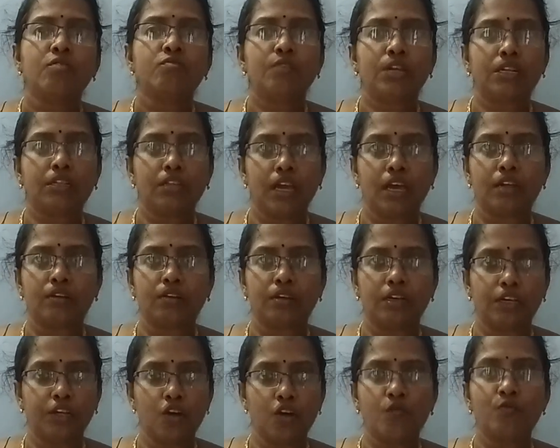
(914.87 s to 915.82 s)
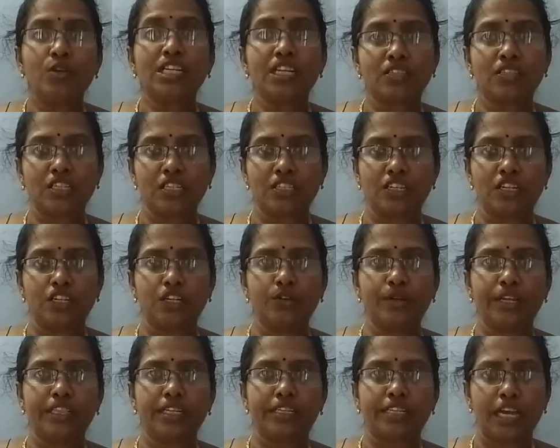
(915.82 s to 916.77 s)
when they are, winter season,
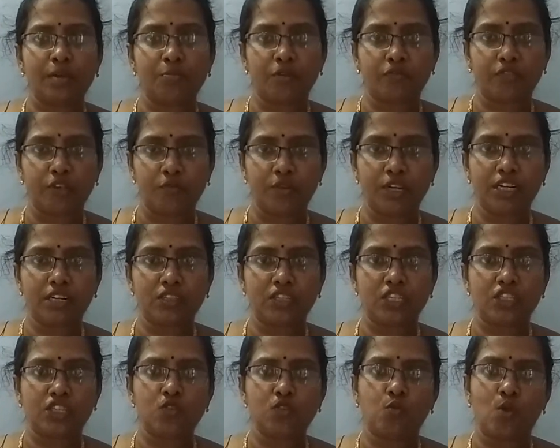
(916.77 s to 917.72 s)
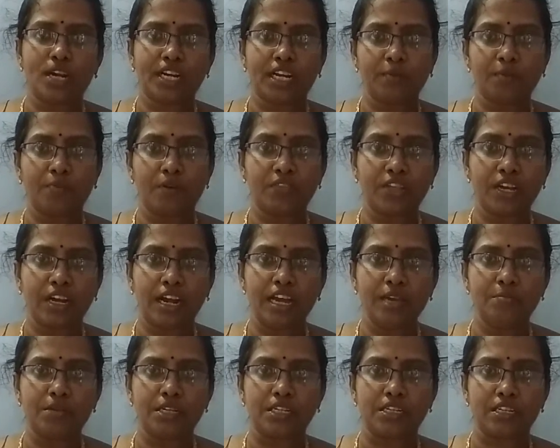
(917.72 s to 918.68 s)
during the time of the winter season, what type of the
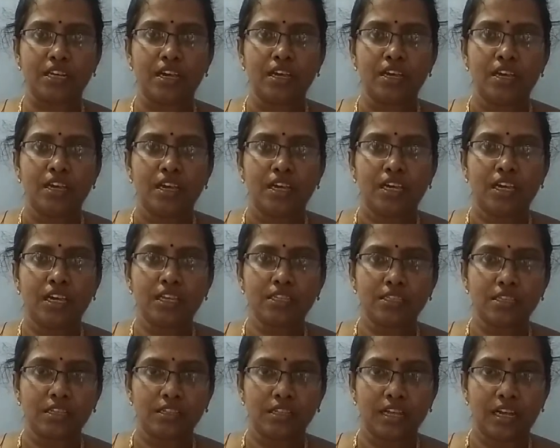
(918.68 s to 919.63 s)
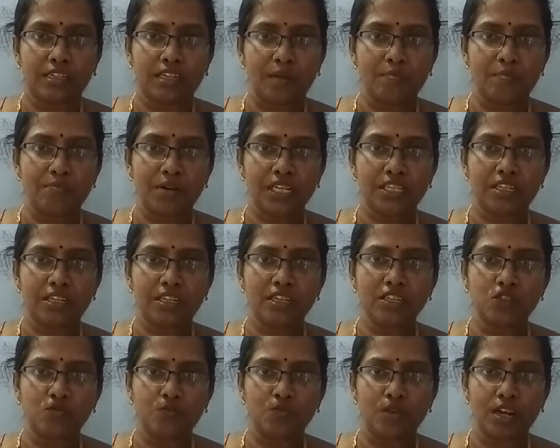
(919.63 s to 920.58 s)
climate? Yes, their temperature
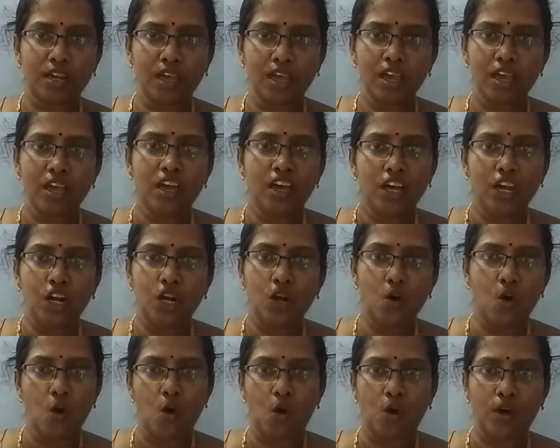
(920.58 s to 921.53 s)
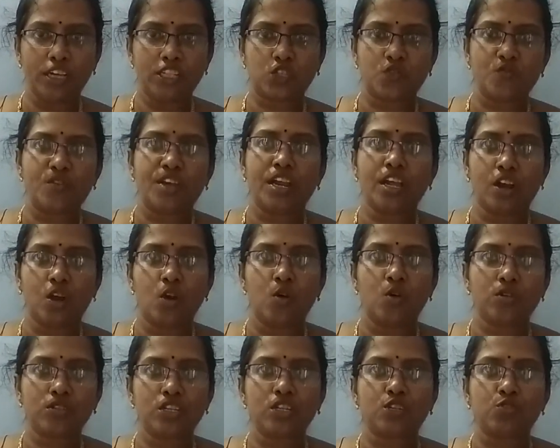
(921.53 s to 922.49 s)
is very low. It's very
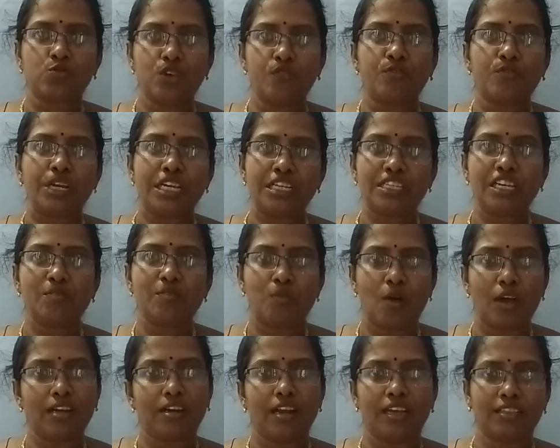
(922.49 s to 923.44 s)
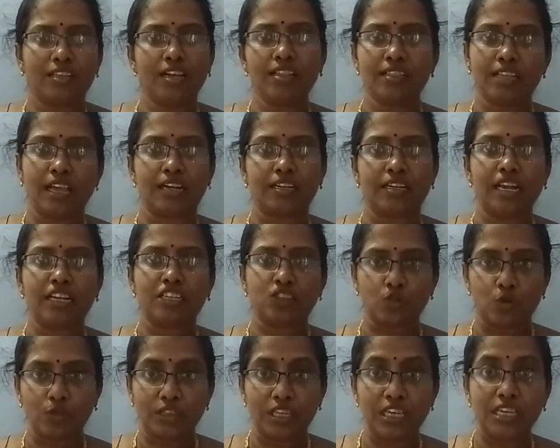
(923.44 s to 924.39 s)
closer to the freezing point, like that they are telling.
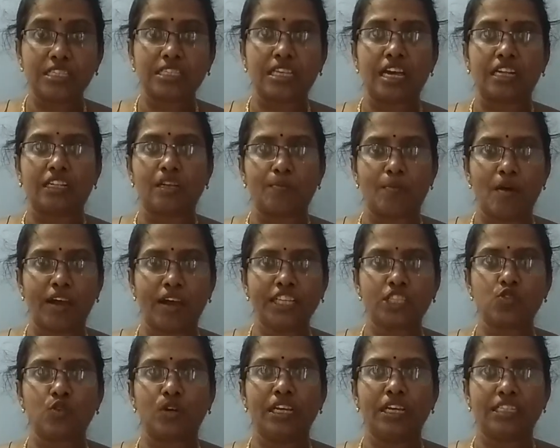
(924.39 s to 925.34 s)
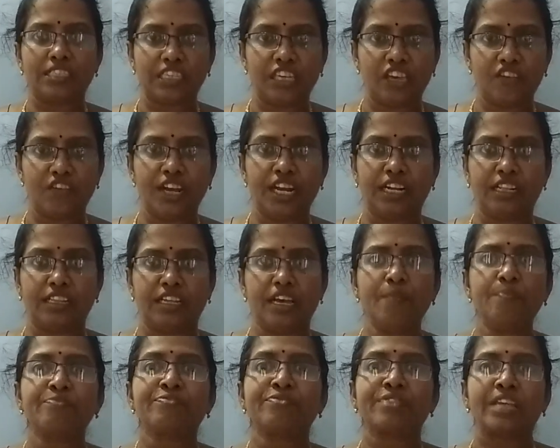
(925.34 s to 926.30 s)
So these are the points only it's given in
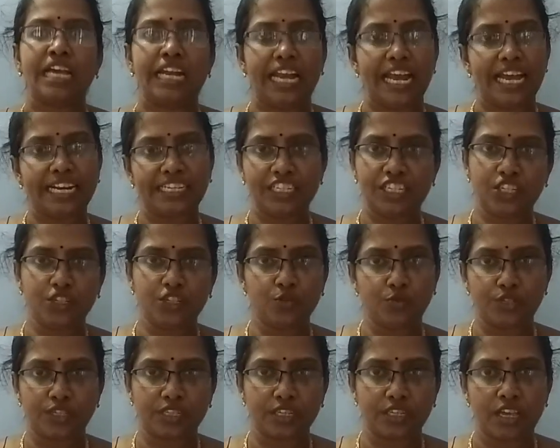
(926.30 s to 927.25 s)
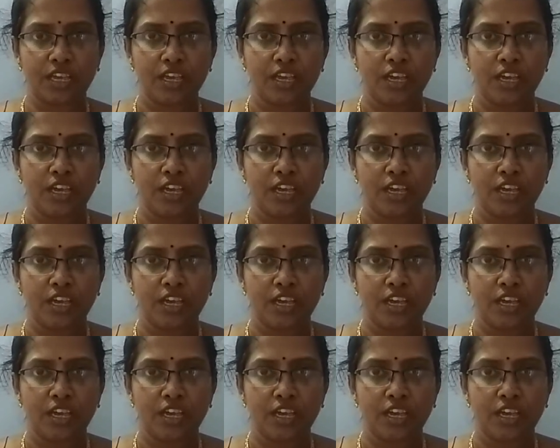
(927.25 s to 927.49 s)
the latitudes.